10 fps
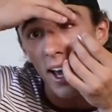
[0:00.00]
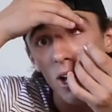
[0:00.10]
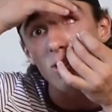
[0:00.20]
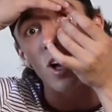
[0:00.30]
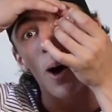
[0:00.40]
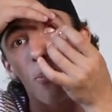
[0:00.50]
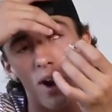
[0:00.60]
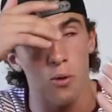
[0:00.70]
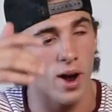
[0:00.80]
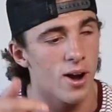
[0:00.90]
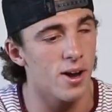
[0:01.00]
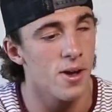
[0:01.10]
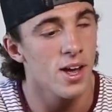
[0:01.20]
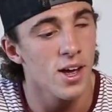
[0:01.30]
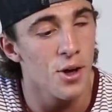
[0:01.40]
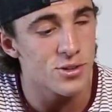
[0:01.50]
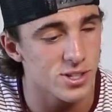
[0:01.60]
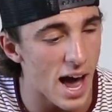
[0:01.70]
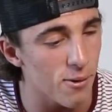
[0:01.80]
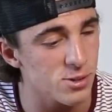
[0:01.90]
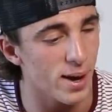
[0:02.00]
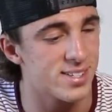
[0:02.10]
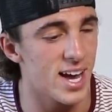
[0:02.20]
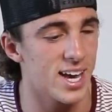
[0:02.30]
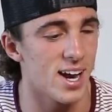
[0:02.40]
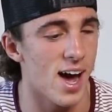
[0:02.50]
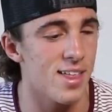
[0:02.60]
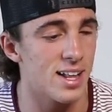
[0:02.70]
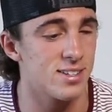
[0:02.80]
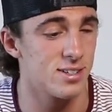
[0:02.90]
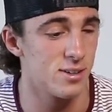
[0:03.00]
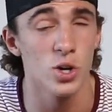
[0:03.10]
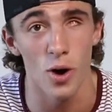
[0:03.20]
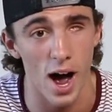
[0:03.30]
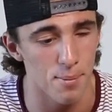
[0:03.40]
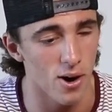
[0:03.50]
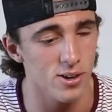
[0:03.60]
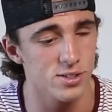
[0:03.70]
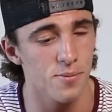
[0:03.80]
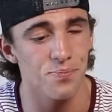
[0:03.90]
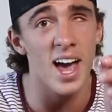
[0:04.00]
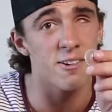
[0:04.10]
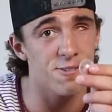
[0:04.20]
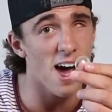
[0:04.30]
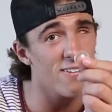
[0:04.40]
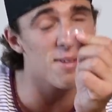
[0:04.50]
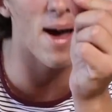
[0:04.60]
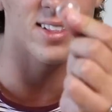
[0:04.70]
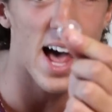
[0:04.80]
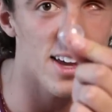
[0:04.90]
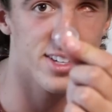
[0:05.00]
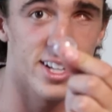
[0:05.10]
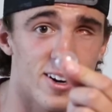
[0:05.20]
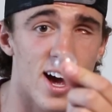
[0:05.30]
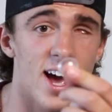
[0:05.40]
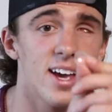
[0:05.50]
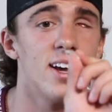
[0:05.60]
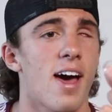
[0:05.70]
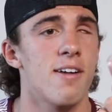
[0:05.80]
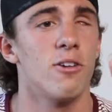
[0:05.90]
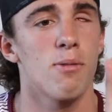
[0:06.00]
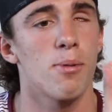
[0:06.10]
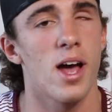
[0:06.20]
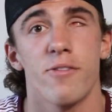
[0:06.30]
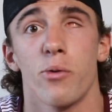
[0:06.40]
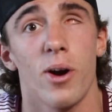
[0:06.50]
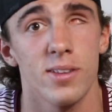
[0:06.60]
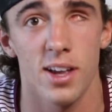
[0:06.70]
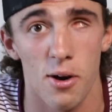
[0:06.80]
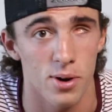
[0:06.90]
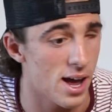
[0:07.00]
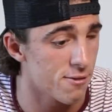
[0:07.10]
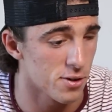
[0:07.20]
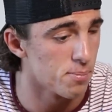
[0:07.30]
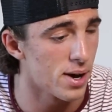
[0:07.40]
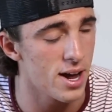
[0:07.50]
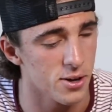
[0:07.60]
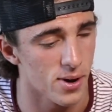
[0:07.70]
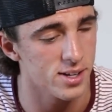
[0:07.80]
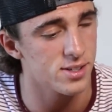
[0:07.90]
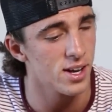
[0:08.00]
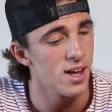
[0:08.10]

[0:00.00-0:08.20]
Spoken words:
eye goes up when I wear it. So that was my second eye. That's two eyeballs. And finally, my last clear eye. I don't remember ever wearing that one ever, but anyways.